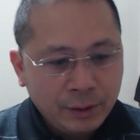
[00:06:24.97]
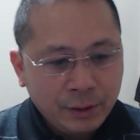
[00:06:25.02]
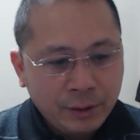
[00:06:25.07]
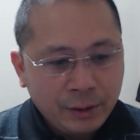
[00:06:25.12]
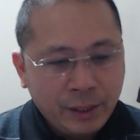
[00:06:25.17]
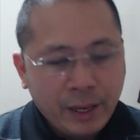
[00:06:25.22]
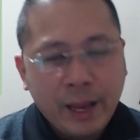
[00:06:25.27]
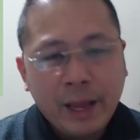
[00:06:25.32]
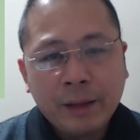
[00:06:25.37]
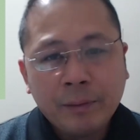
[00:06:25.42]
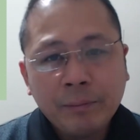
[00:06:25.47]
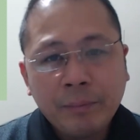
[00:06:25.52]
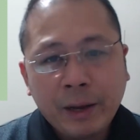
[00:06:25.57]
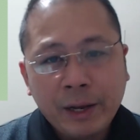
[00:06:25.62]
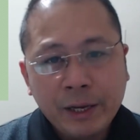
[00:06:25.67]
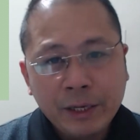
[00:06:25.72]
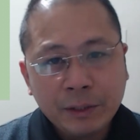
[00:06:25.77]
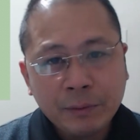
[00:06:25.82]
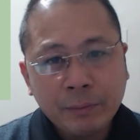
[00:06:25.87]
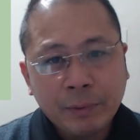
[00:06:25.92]
and
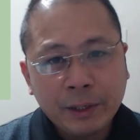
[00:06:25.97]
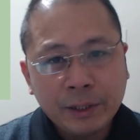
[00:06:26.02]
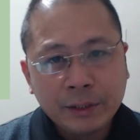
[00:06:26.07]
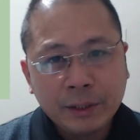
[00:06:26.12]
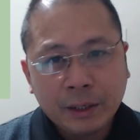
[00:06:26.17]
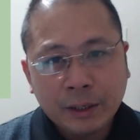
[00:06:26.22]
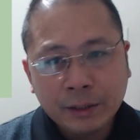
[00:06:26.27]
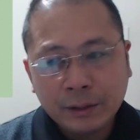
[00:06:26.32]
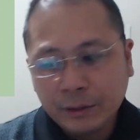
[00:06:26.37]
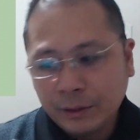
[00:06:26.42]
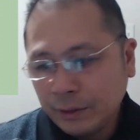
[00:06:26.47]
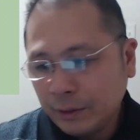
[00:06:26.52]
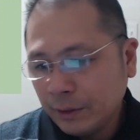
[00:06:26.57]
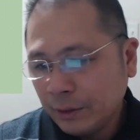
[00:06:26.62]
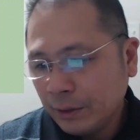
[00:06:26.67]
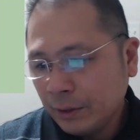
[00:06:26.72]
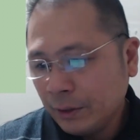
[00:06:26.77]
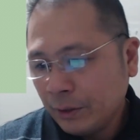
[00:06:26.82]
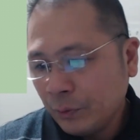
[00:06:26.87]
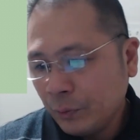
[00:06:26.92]
vice versa,
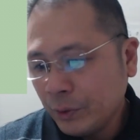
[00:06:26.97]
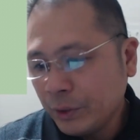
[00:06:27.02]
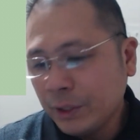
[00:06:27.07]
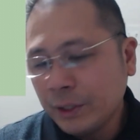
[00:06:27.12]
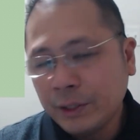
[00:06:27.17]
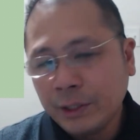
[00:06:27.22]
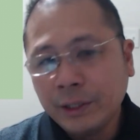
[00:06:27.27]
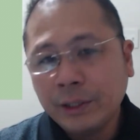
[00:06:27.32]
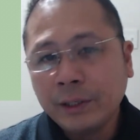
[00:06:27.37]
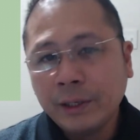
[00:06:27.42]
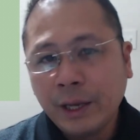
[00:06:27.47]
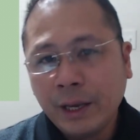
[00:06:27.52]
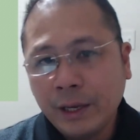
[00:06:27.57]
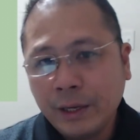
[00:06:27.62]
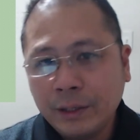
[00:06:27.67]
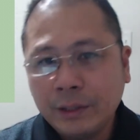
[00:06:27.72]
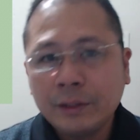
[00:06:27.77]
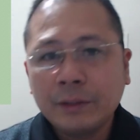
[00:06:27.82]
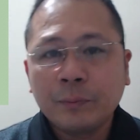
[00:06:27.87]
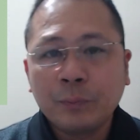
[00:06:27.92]
which is in
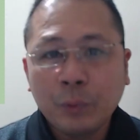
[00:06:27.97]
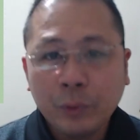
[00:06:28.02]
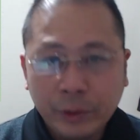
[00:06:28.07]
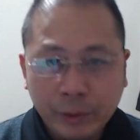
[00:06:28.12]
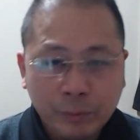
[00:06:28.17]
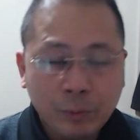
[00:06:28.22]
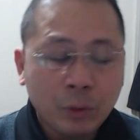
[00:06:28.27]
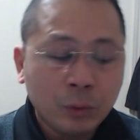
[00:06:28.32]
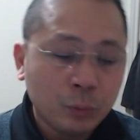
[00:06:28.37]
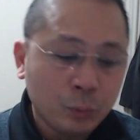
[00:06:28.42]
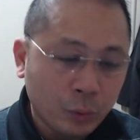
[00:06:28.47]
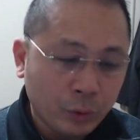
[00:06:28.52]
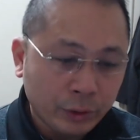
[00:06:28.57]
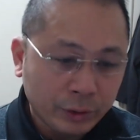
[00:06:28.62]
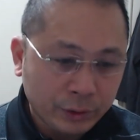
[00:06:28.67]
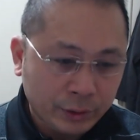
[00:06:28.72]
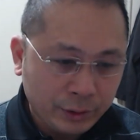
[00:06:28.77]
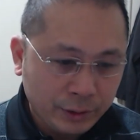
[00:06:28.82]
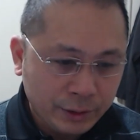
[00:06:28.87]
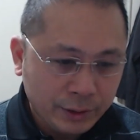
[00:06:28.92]
case for remote
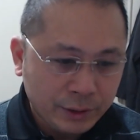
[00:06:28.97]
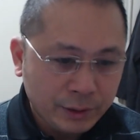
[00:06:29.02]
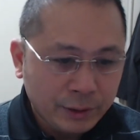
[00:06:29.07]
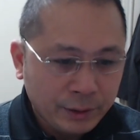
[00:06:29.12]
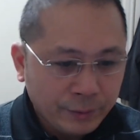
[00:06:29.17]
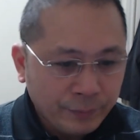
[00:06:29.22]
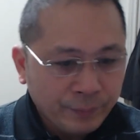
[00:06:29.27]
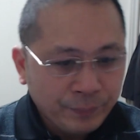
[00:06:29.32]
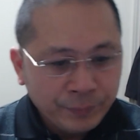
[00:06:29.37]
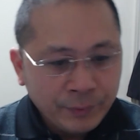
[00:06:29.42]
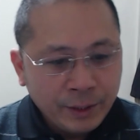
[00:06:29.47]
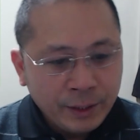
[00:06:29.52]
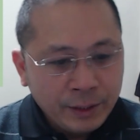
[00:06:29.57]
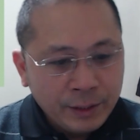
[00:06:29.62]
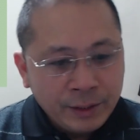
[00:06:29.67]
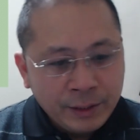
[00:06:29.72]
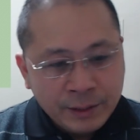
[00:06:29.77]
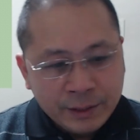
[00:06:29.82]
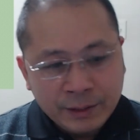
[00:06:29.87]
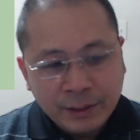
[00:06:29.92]
workers.
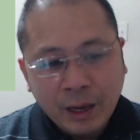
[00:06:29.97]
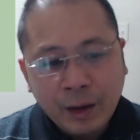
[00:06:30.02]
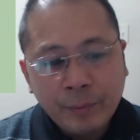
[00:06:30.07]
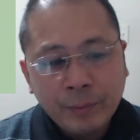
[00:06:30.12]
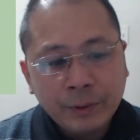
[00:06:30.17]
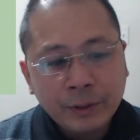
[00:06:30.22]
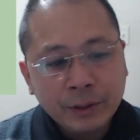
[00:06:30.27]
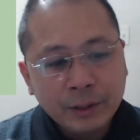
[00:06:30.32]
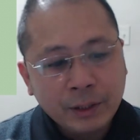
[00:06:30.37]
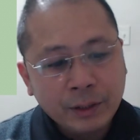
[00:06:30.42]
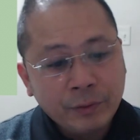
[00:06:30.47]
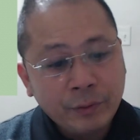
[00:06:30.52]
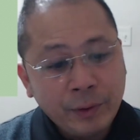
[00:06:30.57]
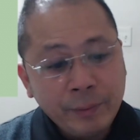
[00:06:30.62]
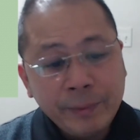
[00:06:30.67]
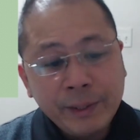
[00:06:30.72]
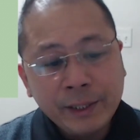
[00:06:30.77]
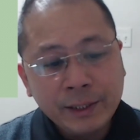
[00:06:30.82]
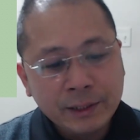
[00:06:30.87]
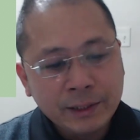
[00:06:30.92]
Cyber
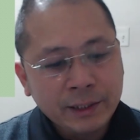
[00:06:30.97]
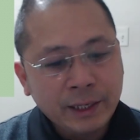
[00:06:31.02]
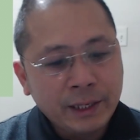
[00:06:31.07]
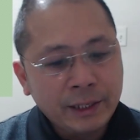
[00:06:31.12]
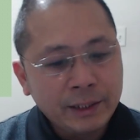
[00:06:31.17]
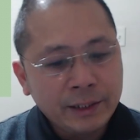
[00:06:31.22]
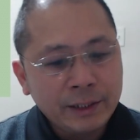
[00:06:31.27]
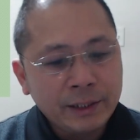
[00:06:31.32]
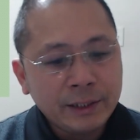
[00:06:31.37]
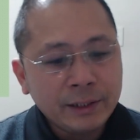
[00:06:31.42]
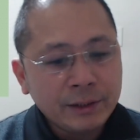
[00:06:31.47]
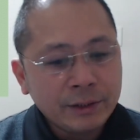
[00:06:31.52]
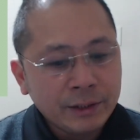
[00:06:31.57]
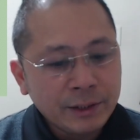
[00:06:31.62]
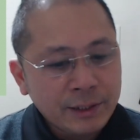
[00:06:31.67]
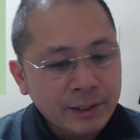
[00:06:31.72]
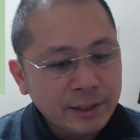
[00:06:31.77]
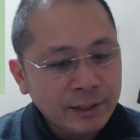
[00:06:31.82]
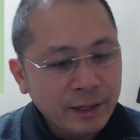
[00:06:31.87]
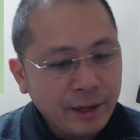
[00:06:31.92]
criminals can
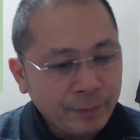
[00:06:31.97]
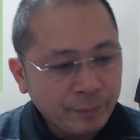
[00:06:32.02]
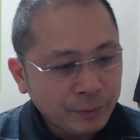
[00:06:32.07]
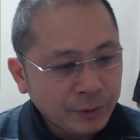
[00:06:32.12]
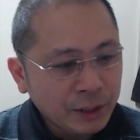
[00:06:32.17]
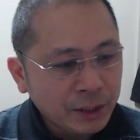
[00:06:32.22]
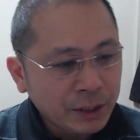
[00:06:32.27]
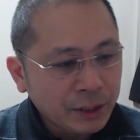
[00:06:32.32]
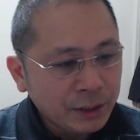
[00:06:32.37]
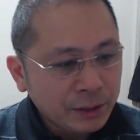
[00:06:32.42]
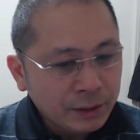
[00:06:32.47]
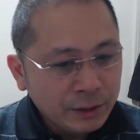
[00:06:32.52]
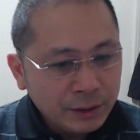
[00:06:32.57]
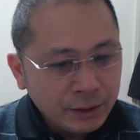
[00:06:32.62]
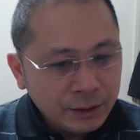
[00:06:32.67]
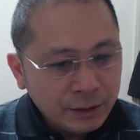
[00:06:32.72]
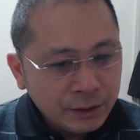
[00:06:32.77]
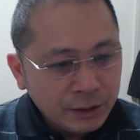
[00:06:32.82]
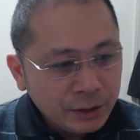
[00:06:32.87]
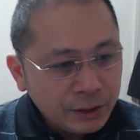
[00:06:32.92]
intercept
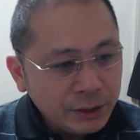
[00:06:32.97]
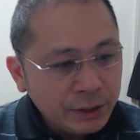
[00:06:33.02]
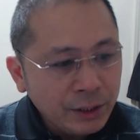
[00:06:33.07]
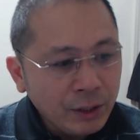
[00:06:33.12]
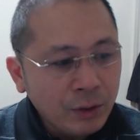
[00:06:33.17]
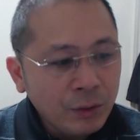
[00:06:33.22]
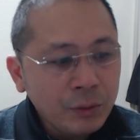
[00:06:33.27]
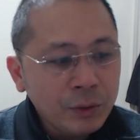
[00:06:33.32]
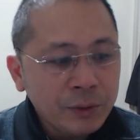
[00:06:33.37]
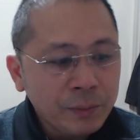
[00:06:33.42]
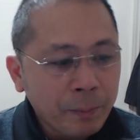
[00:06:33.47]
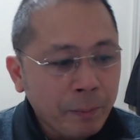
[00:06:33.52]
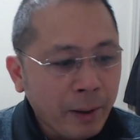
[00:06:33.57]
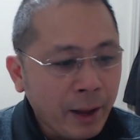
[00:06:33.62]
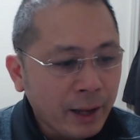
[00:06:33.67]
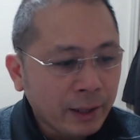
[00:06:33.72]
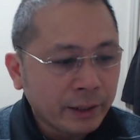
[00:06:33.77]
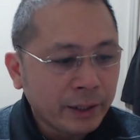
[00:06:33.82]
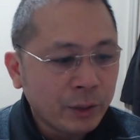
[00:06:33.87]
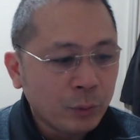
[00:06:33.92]
those
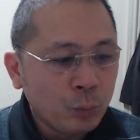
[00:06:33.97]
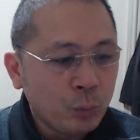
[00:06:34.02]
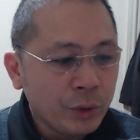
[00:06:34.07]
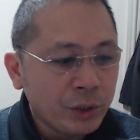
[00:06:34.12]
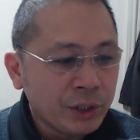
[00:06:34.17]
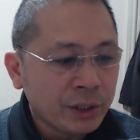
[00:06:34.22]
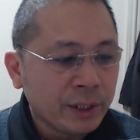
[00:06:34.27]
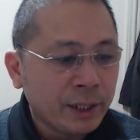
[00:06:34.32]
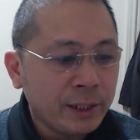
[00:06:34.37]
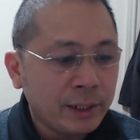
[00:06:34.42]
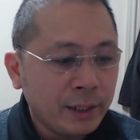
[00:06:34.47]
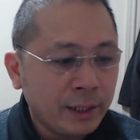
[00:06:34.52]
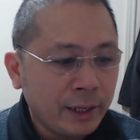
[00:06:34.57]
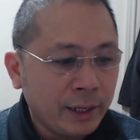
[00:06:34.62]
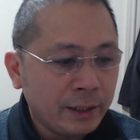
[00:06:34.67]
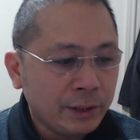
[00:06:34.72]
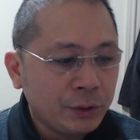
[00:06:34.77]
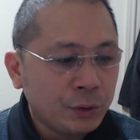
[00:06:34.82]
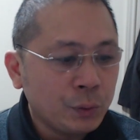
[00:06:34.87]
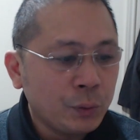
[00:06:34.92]
packets, which can
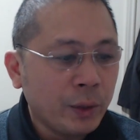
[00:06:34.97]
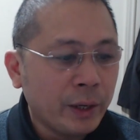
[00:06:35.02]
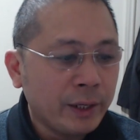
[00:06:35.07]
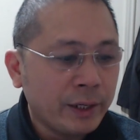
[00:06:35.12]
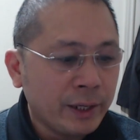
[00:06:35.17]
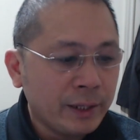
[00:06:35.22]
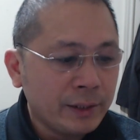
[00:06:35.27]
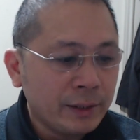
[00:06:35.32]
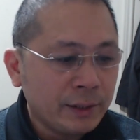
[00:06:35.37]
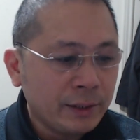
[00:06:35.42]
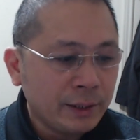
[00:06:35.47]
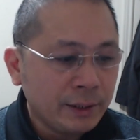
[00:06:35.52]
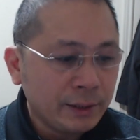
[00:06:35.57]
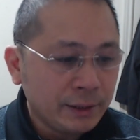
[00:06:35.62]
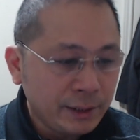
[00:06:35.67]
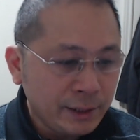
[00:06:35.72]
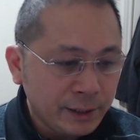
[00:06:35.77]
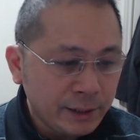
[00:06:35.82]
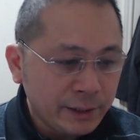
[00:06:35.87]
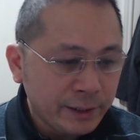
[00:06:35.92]
lead to
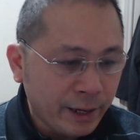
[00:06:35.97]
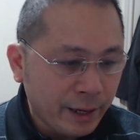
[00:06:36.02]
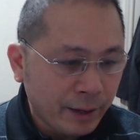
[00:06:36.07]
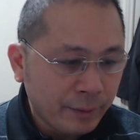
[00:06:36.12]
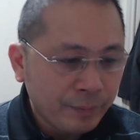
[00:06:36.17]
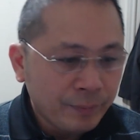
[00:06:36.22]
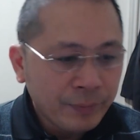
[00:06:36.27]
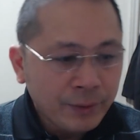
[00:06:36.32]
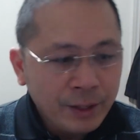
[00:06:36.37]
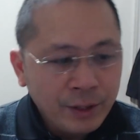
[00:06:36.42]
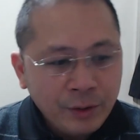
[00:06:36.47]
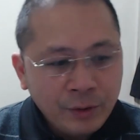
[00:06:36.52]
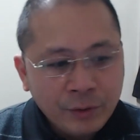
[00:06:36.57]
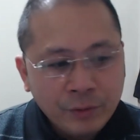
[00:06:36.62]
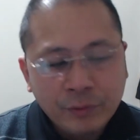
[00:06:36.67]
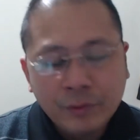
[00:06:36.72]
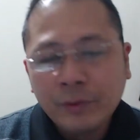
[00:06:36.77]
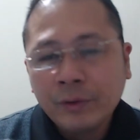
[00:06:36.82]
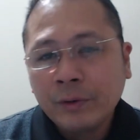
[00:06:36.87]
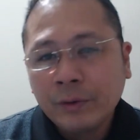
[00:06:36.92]
identity theft,
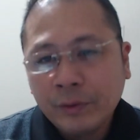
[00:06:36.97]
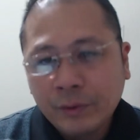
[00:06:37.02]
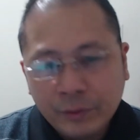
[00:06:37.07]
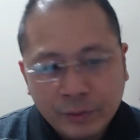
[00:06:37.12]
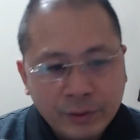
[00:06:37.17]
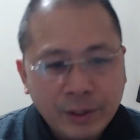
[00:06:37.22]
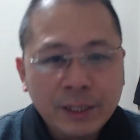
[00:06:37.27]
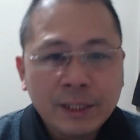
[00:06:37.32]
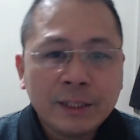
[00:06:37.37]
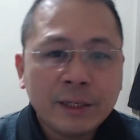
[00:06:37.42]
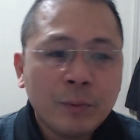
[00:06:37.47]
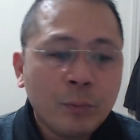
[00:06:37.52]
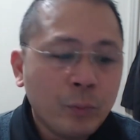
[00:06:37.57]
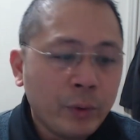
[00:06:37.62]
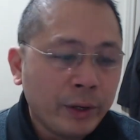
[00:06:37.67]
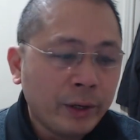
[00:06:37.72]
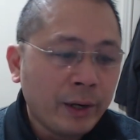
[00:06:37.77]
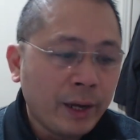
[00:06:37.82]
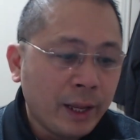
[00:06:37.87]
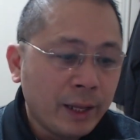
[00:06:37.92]

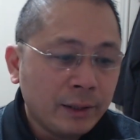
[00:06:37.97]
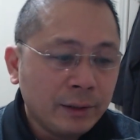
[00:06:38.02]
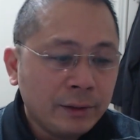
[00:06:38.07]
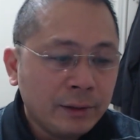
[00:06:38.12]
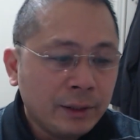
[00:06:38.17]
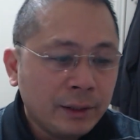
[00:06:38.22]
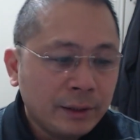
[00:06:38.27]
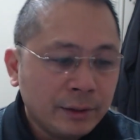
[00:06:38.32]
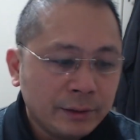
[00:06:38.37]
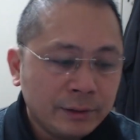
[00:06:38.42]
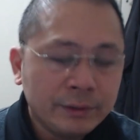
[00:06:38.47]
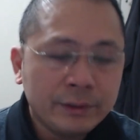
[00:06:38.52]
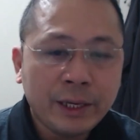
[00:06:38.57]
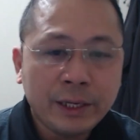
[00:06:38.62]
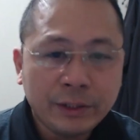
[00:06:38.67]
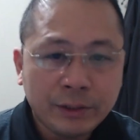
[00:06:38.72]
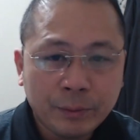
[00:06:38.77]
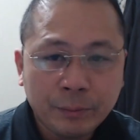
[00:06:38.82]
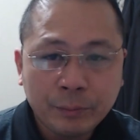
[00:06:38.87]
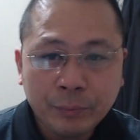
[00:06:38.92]
ransomware, and
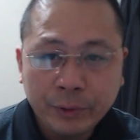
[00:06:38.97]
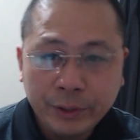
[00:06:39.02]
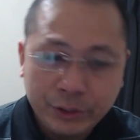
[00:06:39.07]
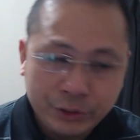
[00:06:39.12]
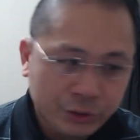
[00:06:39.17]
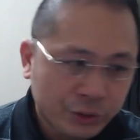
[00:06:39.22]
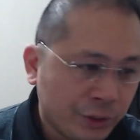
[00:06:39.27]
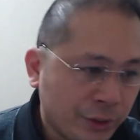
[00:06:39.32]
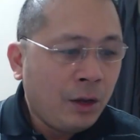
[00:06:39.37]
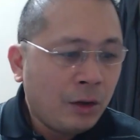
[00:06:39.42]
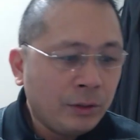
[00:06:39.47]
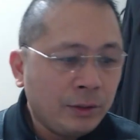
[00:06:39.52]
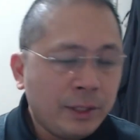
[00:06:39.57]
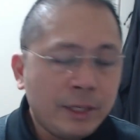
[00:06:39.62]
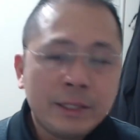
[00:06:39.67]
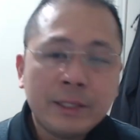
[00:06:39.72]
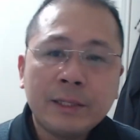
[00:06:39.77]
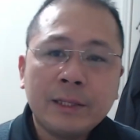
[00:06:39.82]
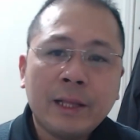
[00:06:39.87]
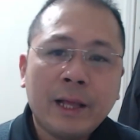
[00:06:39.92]
data breach. On
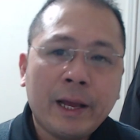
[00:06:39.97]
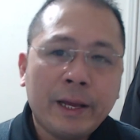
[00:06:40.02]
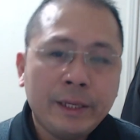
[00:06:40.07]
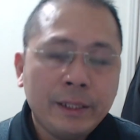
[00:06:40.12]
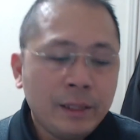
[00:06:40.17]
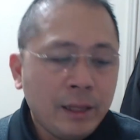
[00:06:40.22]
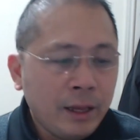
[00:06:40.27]
this slide